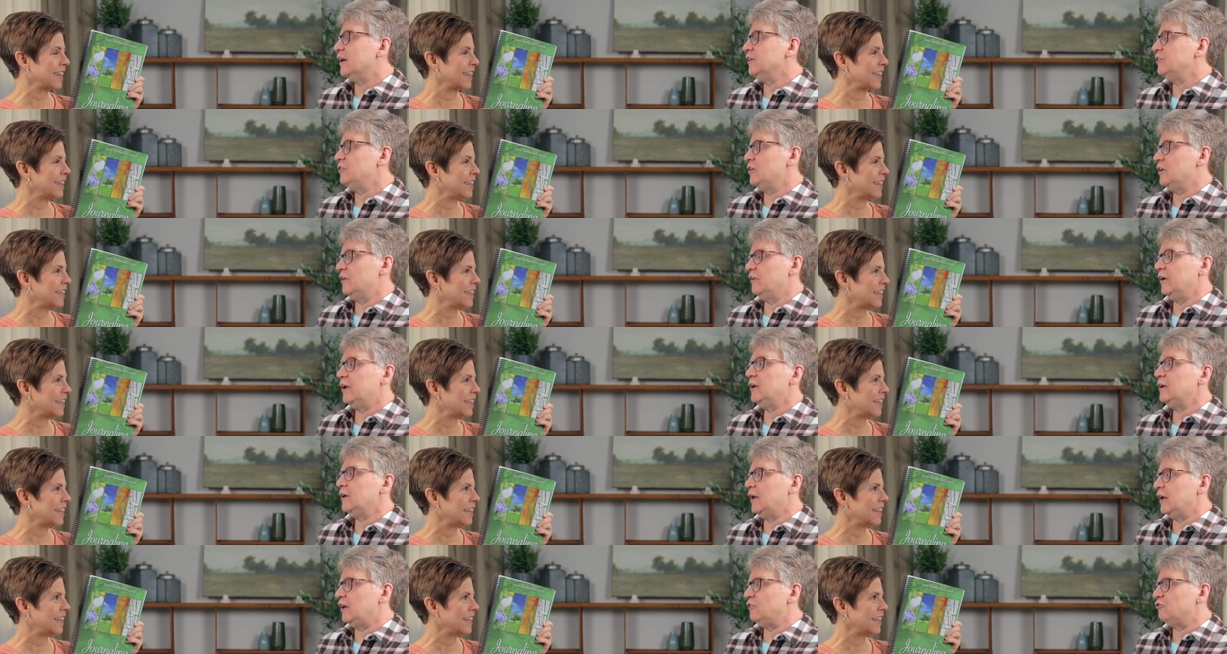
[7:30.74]
Speaker 1: a Year
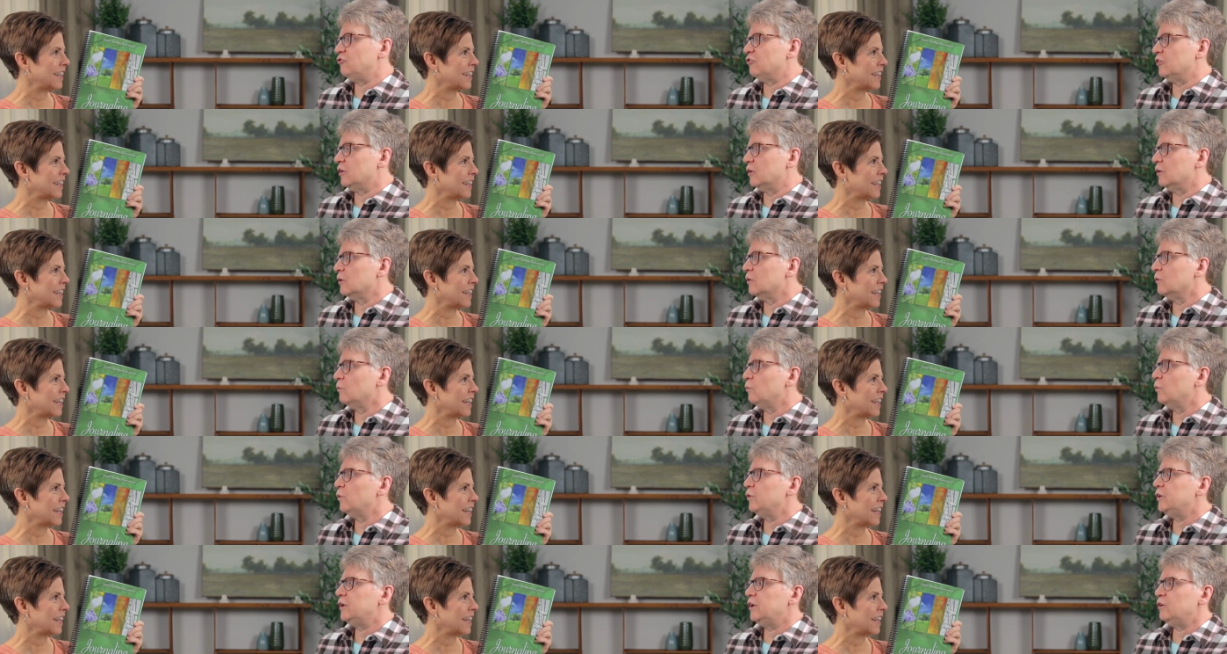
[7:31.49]
in Nature
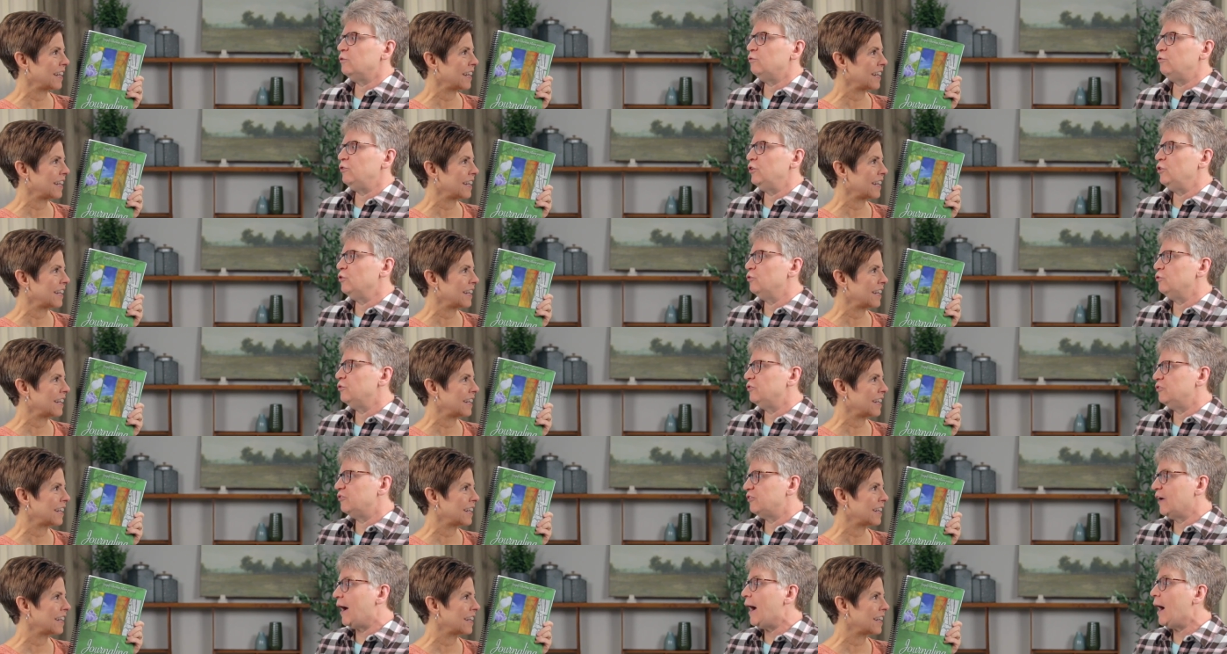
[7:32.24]
will give you
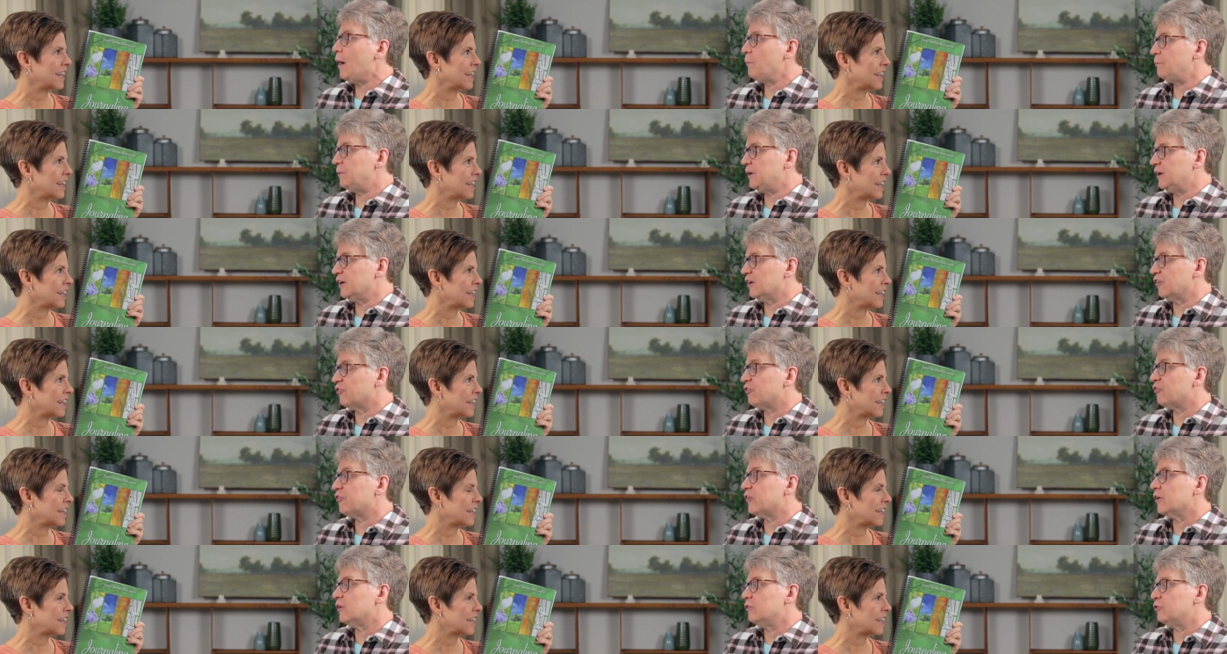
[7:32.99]

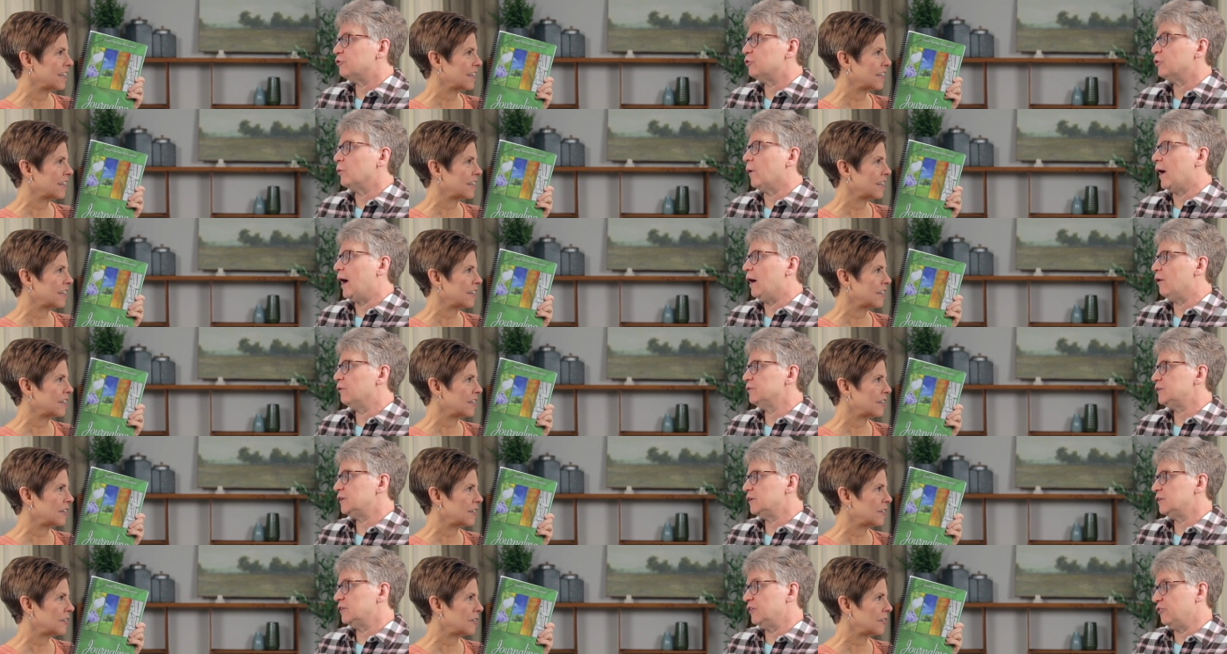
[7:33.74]
topics
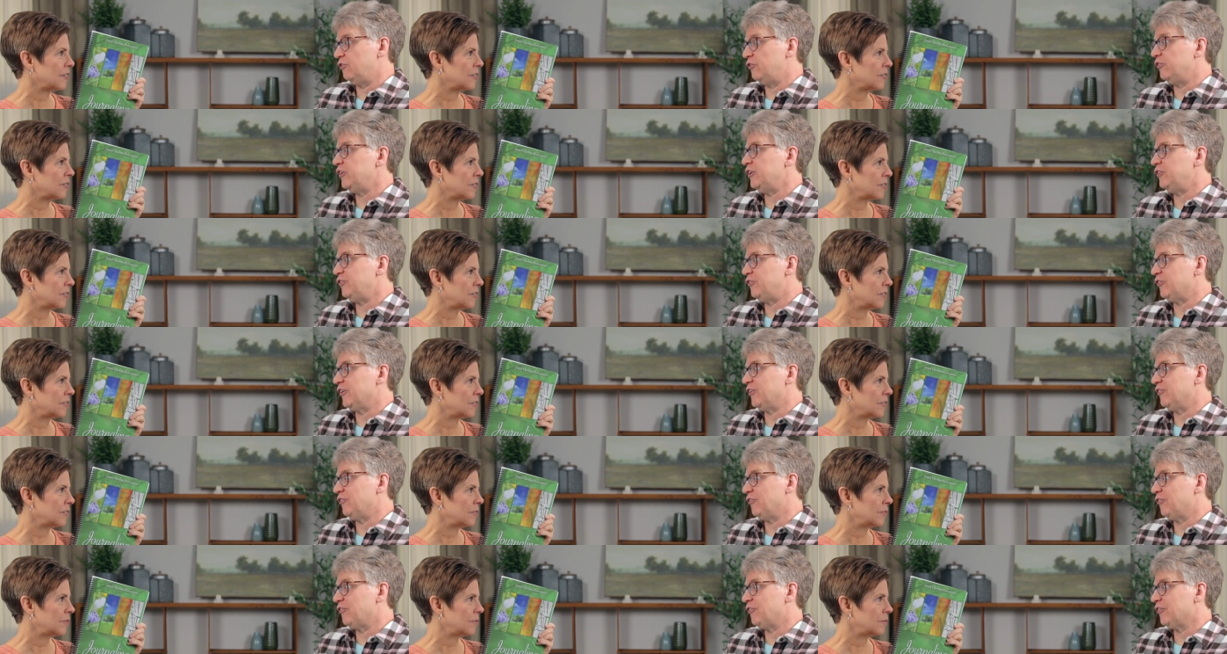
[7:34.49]
throughout the
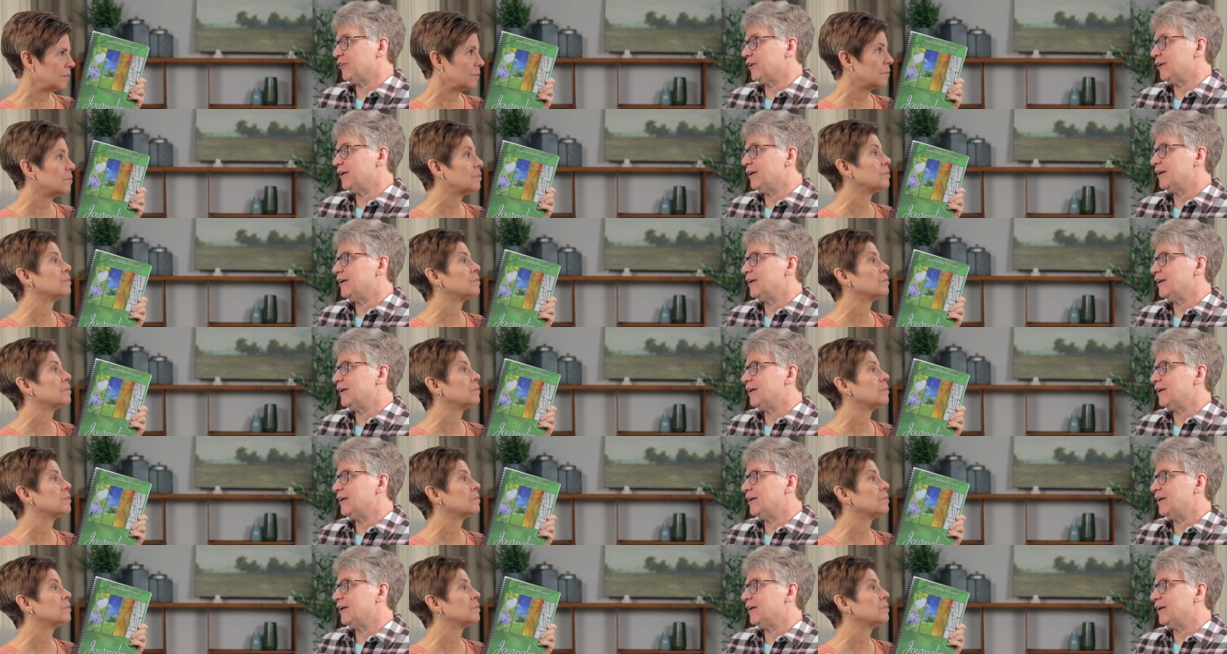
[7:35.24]
seasons